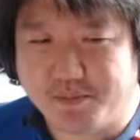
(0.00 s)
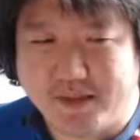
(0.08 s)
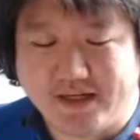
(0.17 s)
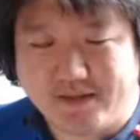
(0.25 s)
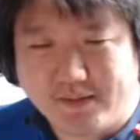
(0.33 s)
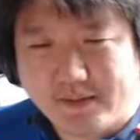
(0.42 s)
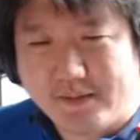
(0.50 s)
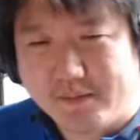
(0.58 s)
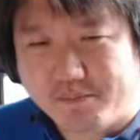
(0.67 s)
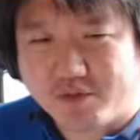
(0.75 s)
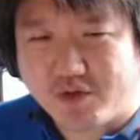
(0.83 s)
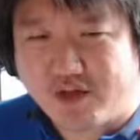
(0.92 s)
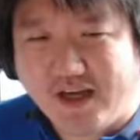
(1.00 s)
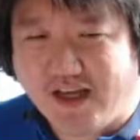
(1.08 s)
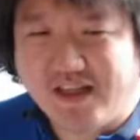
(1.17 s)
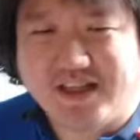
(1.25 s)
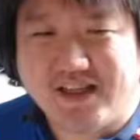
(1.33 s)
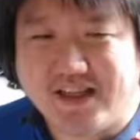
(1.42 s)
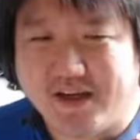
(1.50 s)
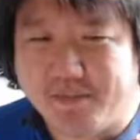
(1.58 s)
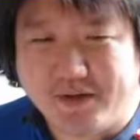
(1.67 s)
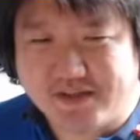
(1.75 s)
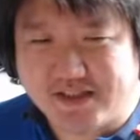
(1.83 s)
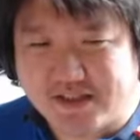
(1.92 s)
but anything
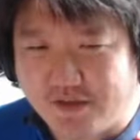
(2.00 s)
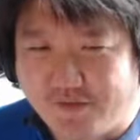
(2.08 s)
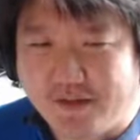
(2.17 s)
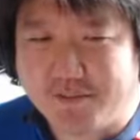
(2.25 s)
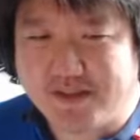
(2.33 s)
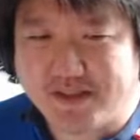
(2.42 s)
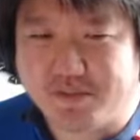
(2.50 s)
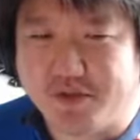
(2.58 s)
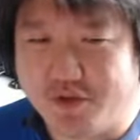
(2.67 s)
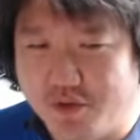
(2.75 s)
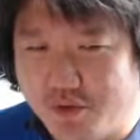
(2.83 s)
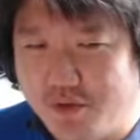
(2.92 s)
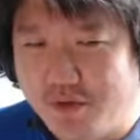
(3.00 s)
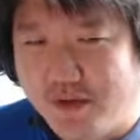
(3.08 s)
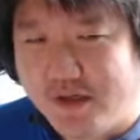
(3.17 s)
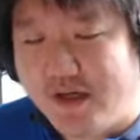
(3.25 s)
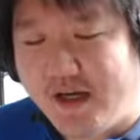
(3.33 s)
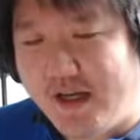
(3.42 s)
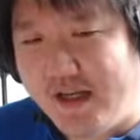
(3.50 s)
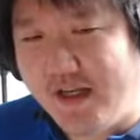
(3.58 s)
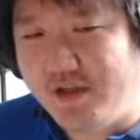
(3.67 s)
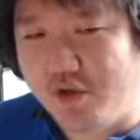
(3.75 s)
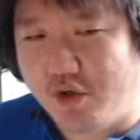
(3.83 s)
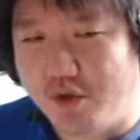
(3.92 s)
above 65% will do. And
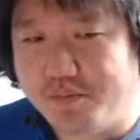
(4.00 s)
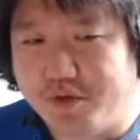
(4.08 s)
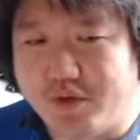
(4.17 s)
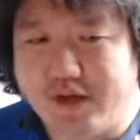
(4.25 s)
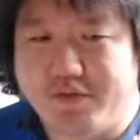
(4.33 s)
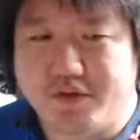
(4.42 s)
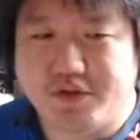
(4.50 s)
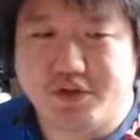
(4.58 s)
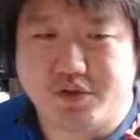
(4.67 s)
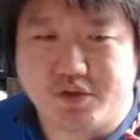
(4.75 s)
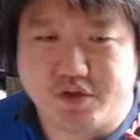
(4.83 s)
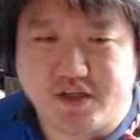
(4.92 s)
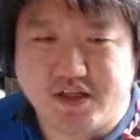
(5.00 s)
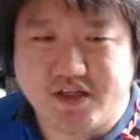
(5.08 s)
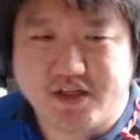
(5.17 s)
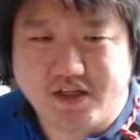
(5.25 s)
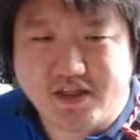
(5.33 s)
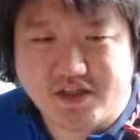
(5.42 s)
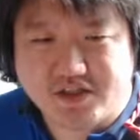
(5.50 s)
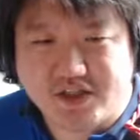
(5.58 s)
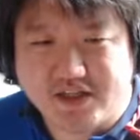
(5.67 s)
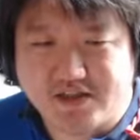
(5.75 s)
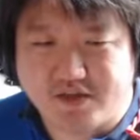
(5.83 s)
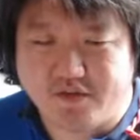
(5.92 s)
then you hope to have also critical hit
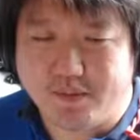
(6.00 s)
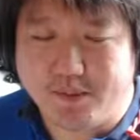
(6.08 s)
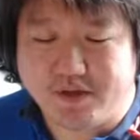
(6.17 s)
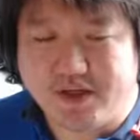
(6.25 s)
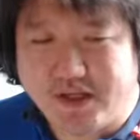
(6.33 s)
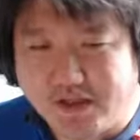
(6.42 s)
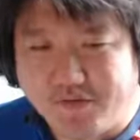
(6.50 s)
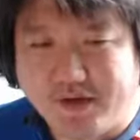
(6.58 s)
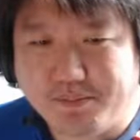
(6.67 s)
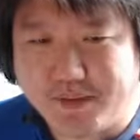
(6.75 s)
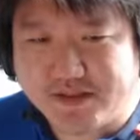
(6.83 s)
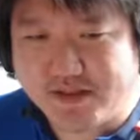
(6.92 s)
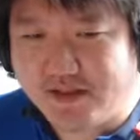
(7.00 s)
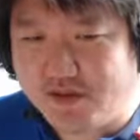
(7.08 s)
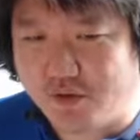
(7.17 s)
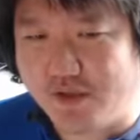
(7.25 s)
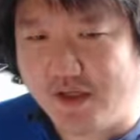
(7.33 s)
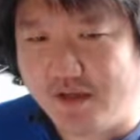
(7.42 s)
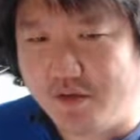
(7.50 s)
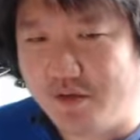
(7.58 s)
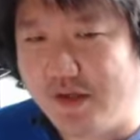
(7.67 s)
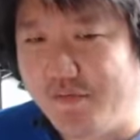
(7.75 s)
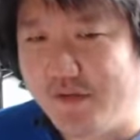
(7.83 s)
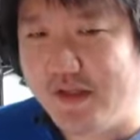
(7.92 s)
chance of about 85%, so that you
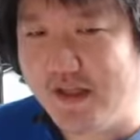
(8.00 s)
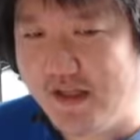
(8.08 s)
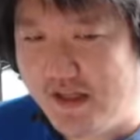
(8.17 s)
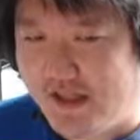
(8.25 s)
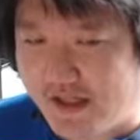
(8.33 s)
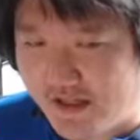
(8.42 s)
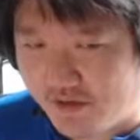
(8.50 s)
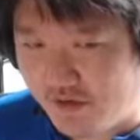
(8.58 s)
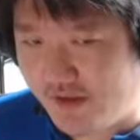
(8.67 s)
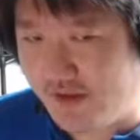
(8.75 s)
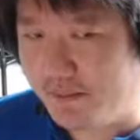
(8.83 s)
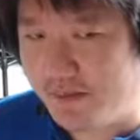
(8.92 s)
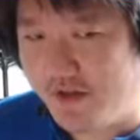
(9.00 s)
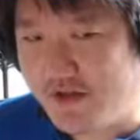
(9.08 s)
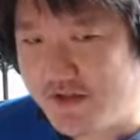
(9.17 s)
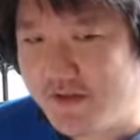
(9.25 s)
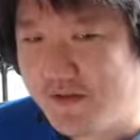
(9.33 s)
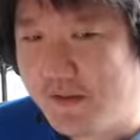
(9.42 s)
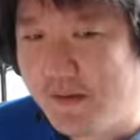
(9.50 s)
definitely can crit the boss.